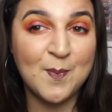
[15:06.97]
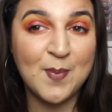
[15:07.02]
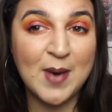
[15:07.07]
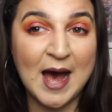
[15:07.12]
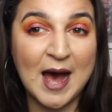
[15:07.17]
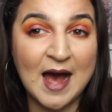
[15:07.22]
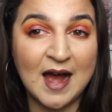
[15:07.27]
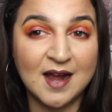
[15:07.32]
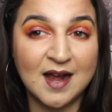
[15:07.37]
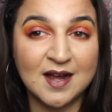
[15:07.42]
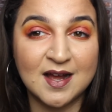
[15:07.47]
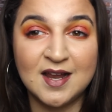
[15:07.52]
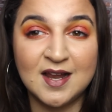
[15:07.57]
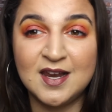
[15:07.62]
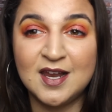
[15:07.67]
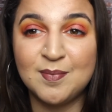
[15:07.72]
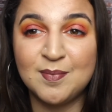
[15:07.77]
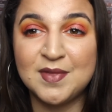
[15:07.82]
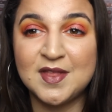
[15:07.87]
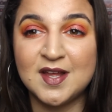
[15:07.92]
back,
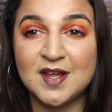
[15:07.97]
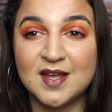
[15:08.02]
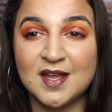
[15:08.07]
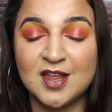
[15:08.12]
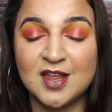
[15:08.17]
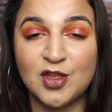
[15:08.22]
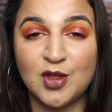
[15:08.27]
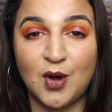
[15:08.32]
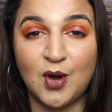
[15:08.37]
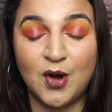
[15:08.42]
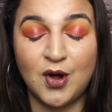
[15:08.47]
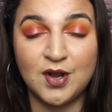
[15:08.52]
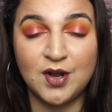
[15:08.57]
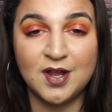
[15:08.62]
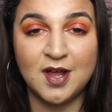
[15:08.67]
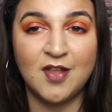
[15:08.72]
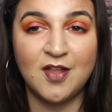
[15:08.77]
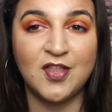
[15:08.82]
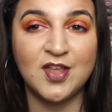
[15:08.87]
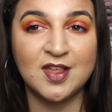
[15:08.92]
lipstick is
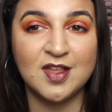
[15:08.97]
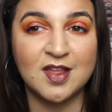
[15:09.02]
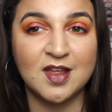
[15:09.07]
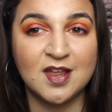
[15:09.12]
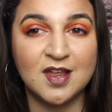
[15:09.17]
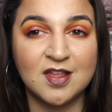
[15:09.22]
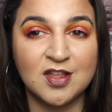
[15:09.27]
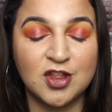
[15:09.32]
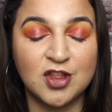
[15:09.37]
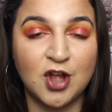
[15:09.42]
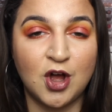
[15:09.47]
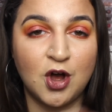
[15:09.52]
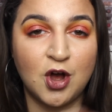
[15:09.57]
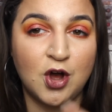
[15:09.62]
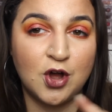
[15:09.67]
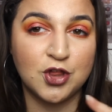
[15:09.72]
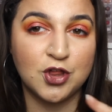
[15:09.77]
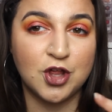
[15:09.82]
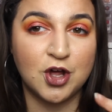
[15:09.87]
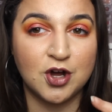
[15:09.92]
on. This is the
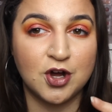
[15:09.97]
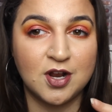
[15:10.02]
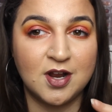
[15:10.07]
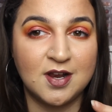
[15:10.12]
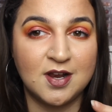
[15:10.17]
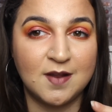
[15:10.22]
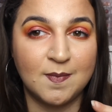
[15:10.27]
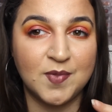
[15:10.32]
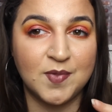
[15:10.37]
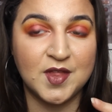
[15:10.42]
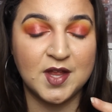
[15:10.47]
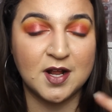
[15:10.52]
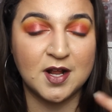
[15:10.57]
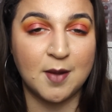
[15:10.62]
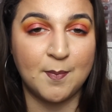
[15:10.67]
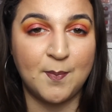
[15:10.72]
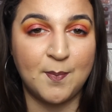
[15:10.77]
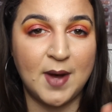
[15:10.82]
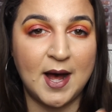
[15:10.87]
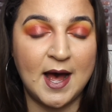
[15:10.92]
Hot Chocolate lipstick
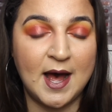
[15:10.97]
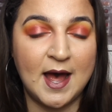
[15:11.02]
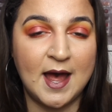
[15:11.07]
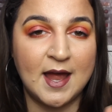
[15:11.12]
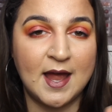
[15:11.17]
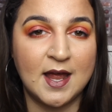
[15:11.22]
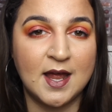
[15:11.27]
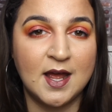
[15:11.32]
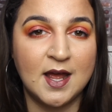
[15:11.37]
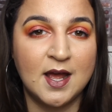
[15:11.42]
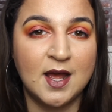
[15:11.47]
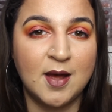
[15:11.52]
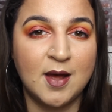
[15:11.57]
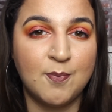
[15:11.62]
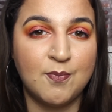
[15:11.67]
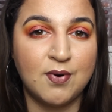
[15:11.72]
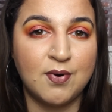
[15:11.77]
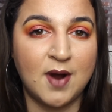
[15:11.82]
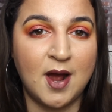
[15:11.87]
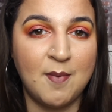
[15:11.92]
by
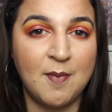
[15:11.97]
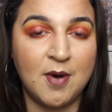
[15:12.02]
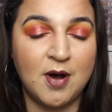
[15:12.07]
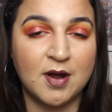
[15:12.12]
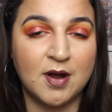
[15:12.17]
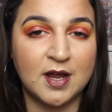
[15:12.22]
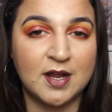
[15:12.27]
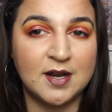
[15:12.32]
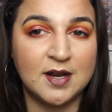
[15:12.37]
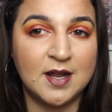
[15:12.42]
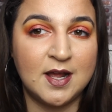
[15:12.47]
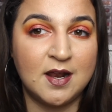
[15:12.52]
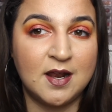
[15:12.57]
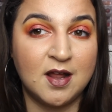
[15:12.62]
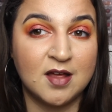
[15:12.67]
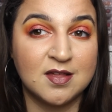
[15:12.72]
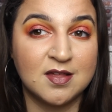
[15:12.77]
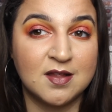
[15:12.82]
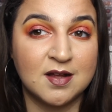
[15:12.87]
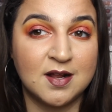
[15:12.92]
Primark in their
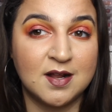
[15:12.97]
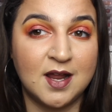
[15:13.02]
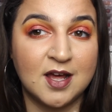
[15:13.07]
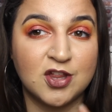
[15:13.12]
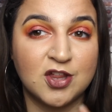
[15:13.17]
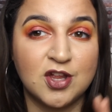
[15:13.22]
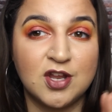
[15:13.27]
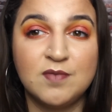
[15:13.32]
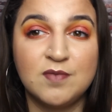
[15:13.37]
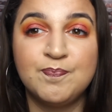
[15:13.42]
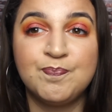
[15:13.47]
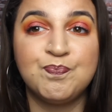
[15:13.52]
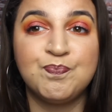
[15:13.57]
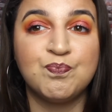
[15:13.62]
Luster collection.